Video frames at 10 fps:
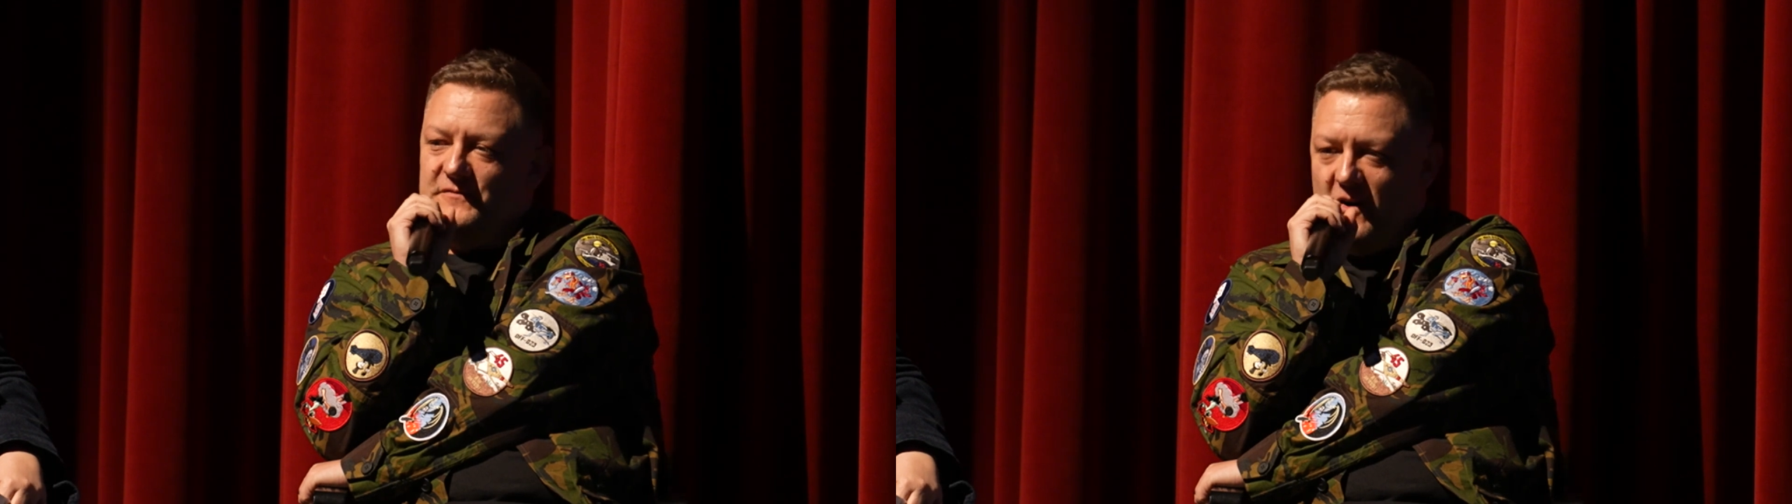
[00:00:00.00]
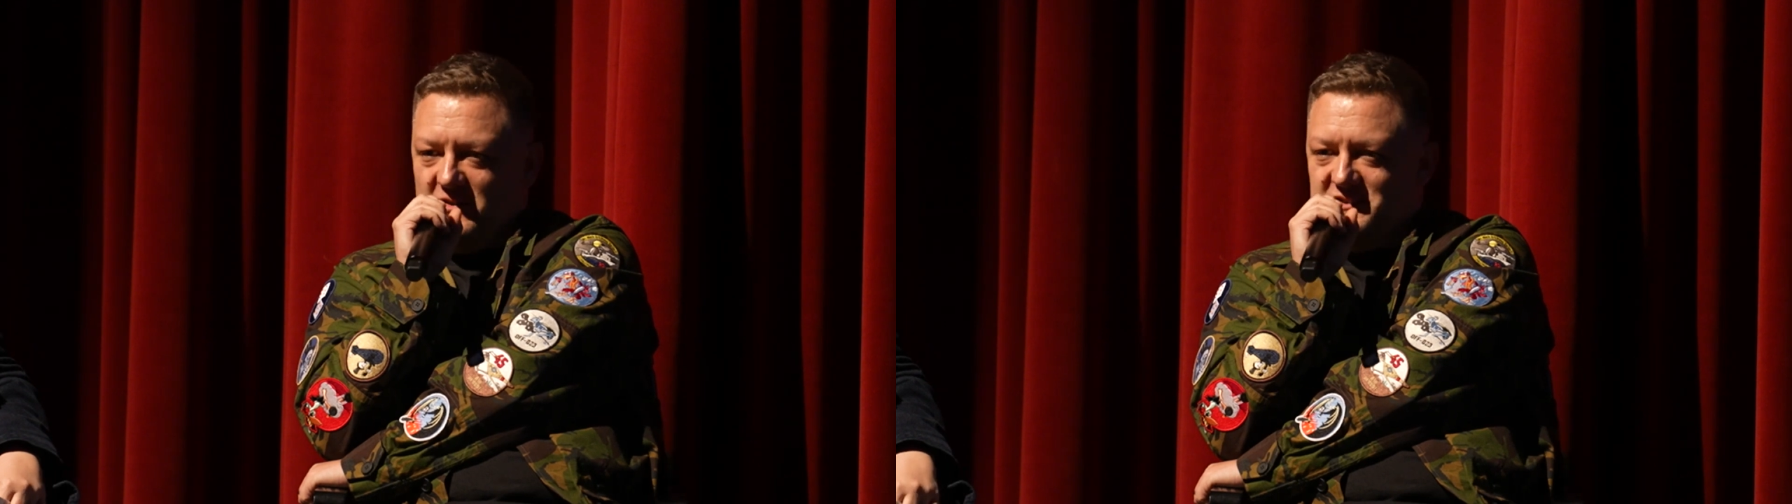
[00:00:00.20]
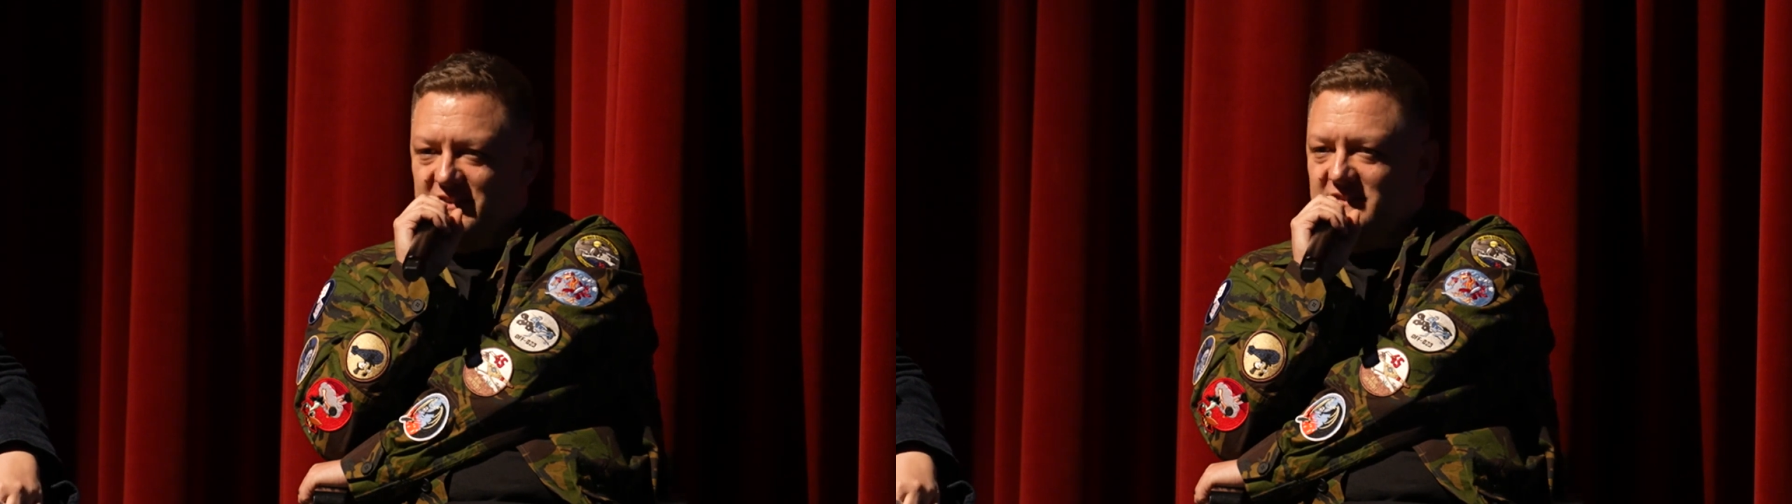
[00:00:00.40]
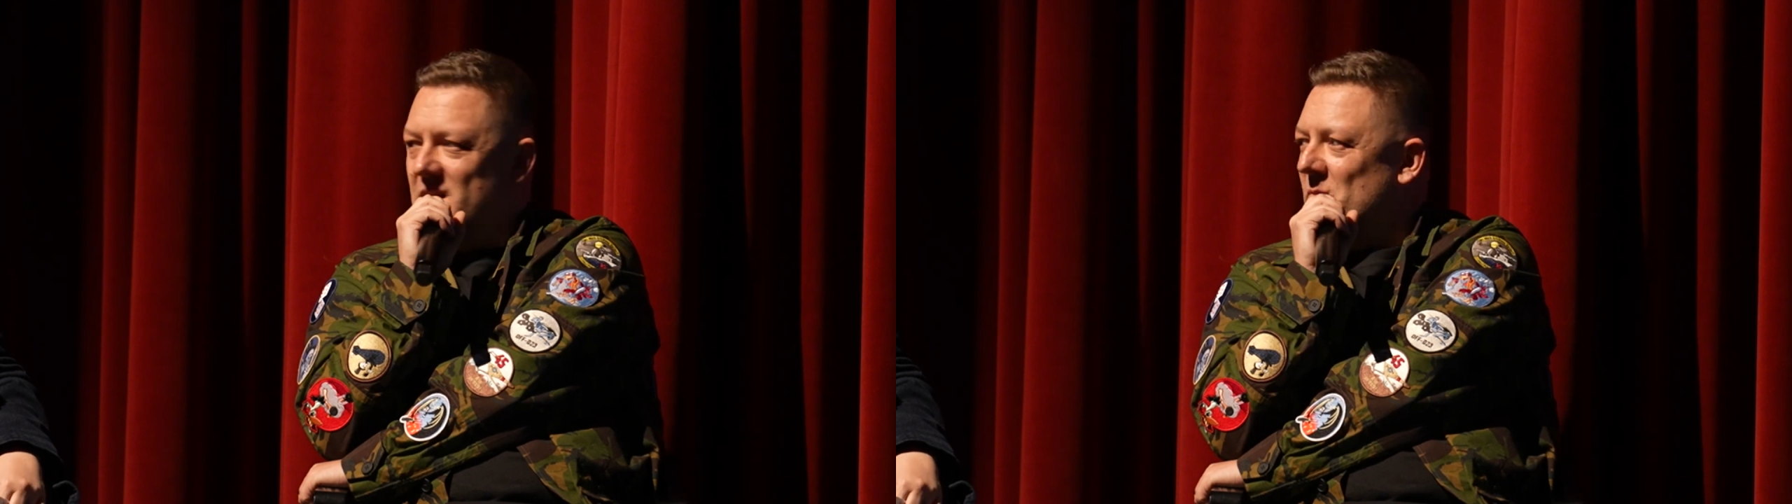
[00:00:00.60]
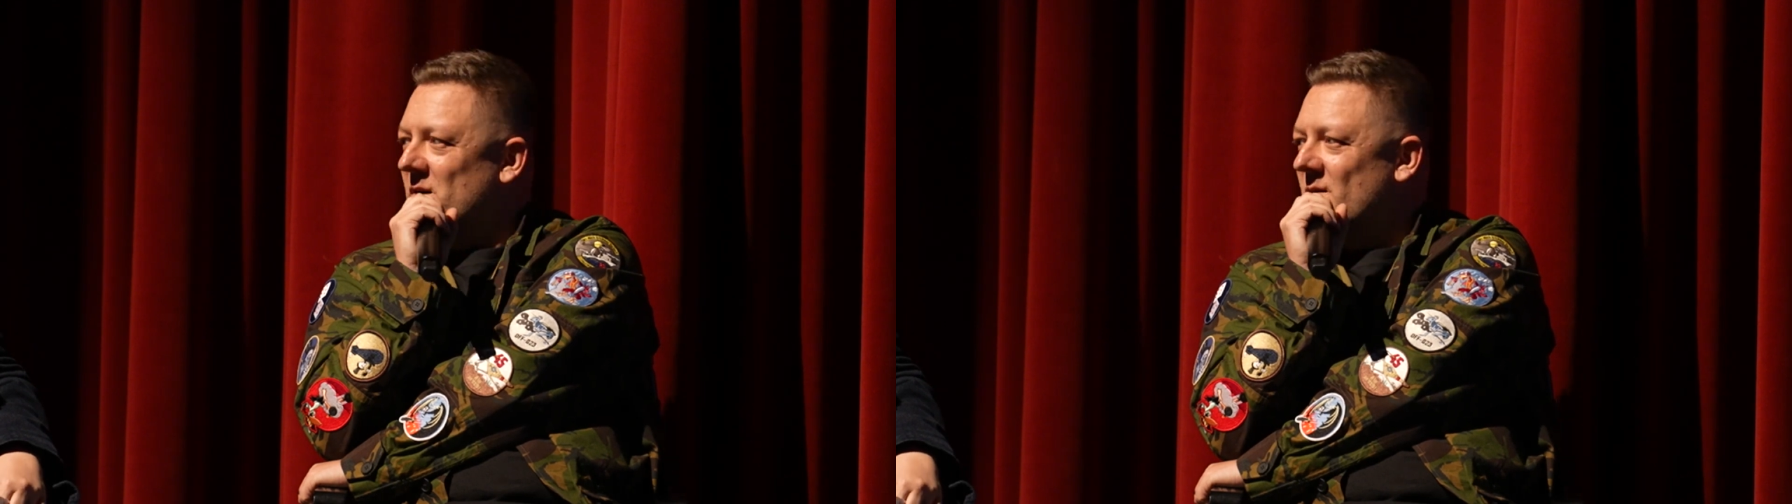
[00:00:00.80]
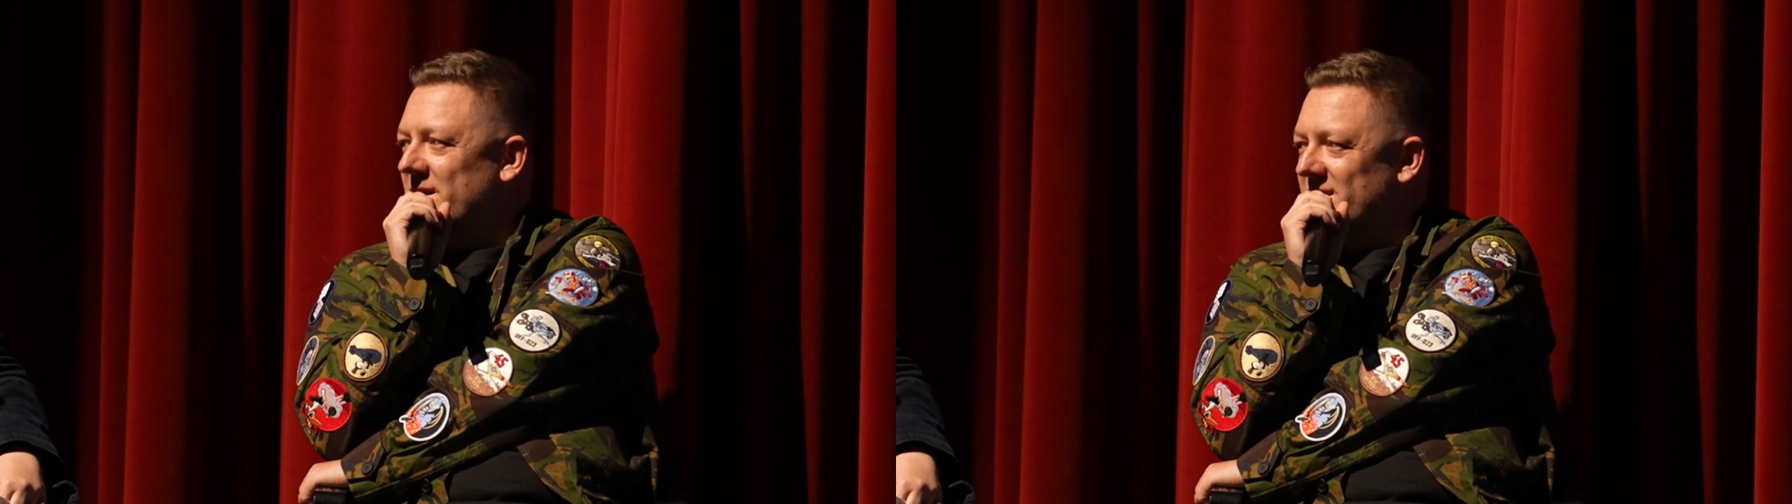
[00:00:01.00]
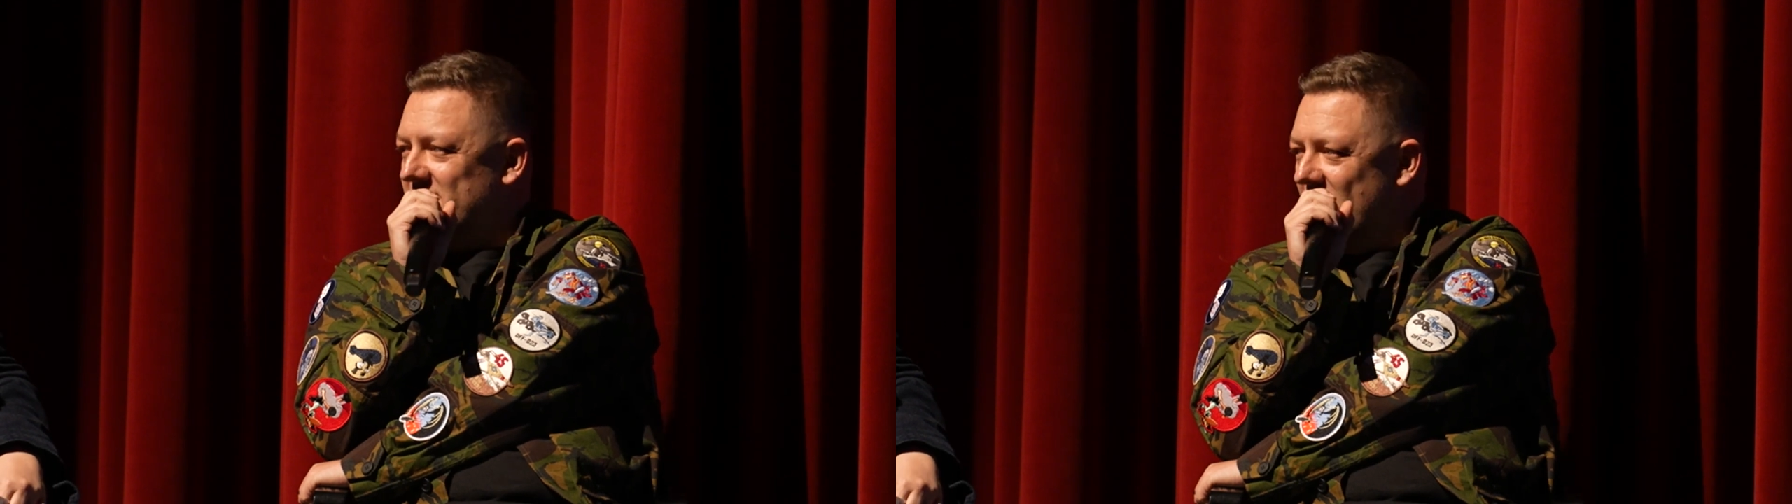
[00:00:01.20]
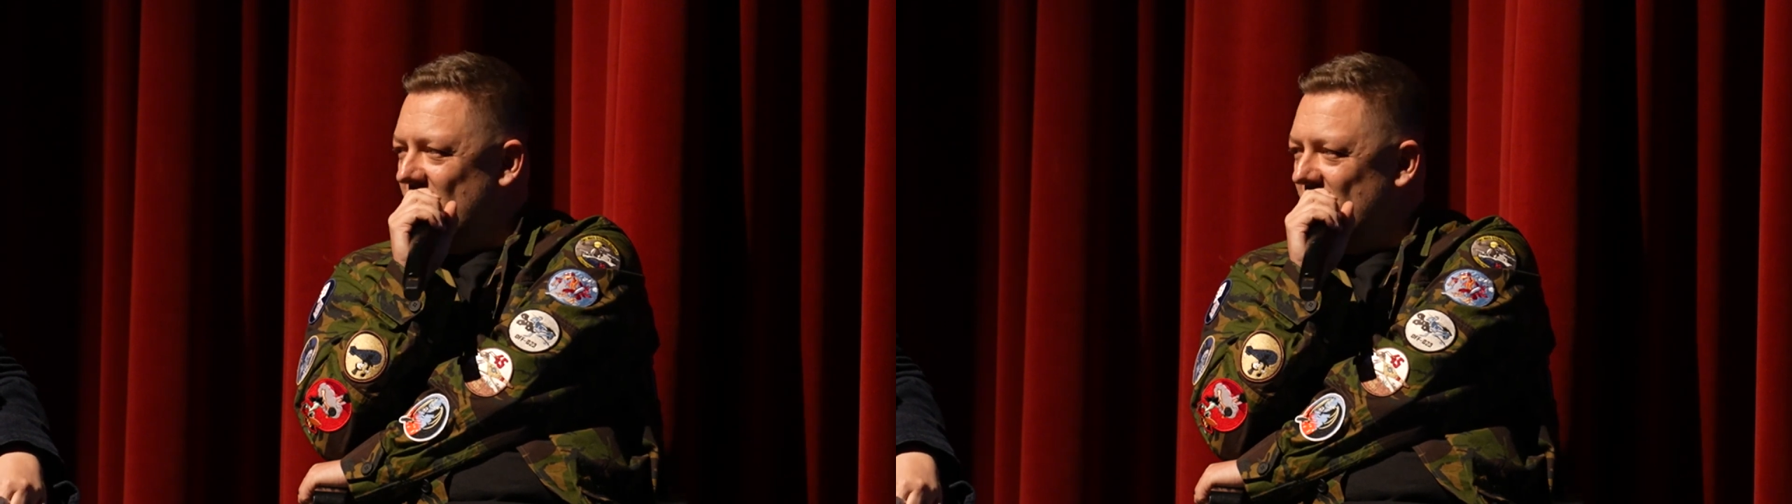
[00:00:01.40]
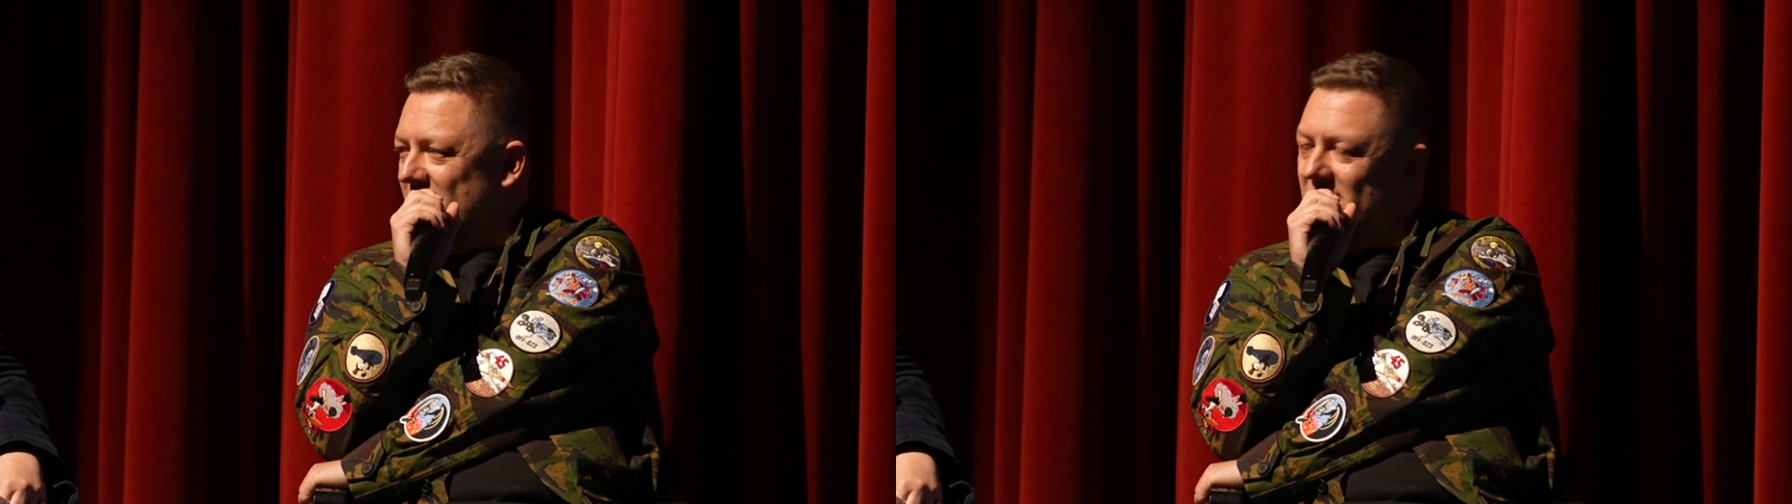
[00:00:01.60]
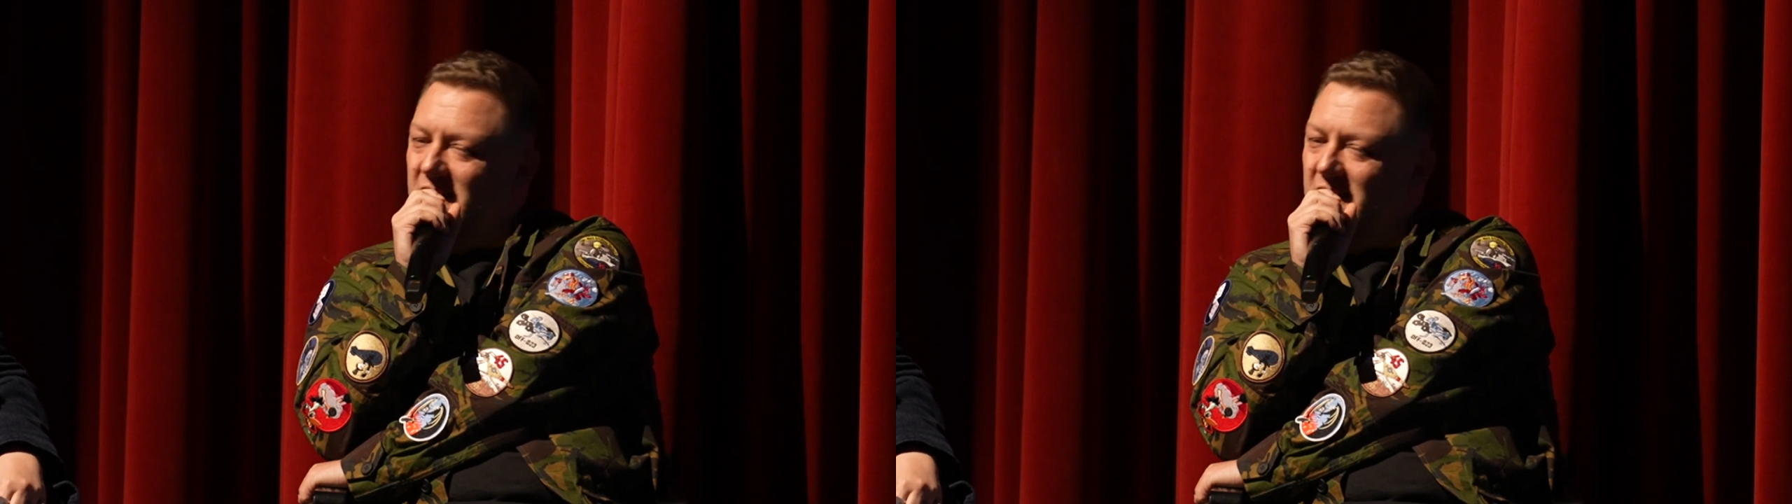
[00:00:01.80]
functions that were going to go